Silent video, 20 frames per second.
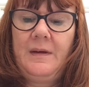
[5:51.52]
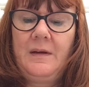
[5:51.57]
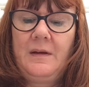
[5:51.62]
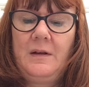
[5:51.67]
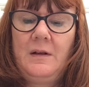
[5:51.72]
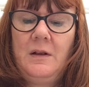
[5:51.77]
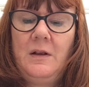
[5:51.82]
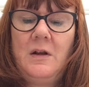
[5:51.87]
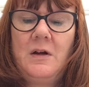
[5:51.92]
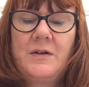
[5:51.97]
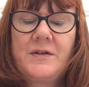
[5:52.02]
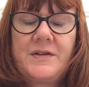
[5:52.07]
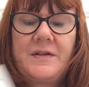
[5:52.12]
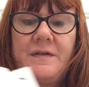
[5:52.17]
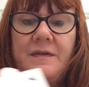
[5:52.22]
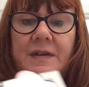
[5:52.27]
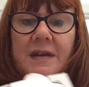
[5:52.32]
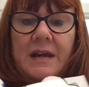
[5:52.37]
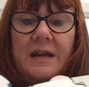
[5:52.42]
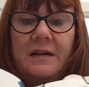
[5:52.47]
Lots of
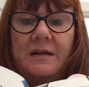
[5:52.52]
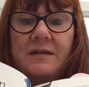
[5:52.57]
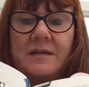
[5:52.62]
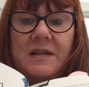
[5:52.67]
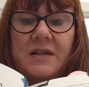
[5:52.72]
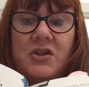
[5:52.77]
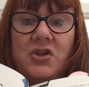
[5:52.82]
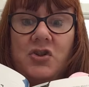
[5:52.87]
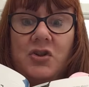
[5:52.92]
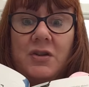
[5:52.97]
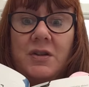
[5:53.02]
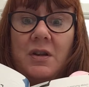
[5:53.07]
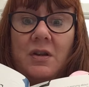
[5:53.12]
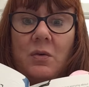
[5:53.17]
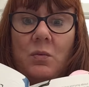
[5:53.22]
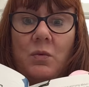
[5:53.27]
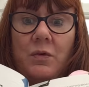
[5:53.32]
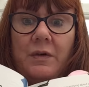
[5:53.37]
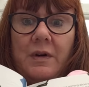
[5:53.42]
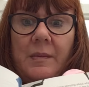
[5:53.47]
things. This is just on the
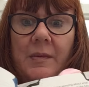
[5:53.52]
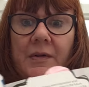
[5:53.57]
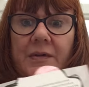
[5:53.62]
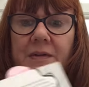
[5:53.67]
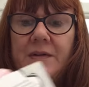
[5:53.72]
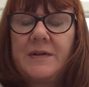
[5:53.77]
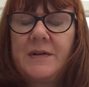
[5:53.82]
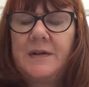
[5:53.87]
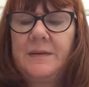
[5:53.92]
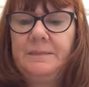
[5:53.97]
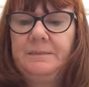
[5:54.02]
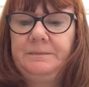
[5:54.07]
worry monster.